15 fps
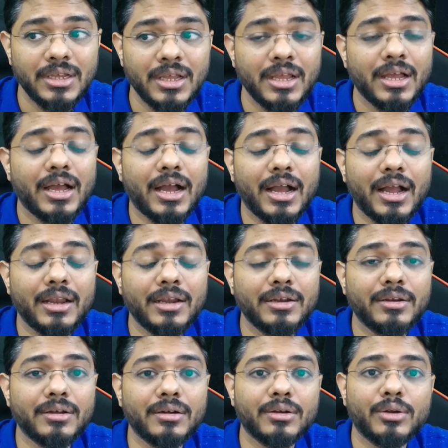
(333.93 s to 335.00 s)
And
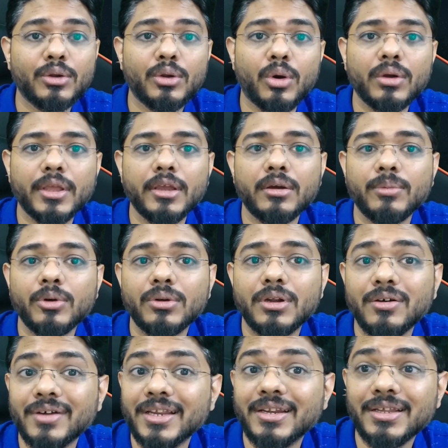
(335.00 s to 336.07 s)
talking about our
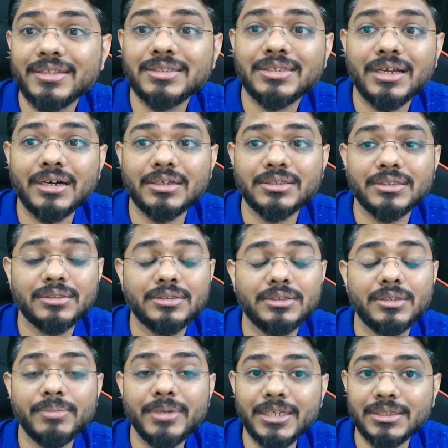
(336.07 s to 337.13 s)
Indian stars, the
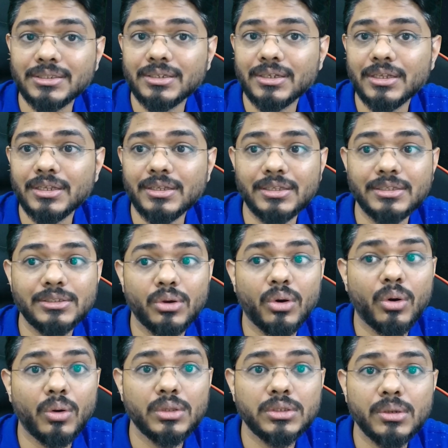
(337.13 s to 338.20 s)
Beast is
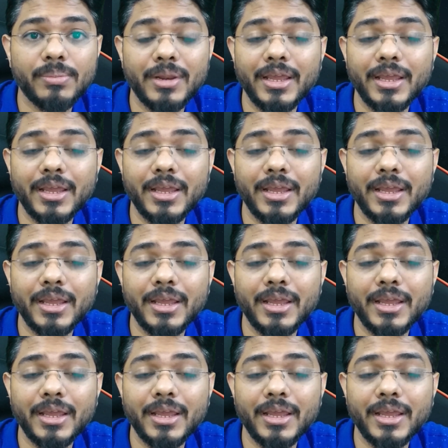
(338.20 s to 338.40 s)
also playing in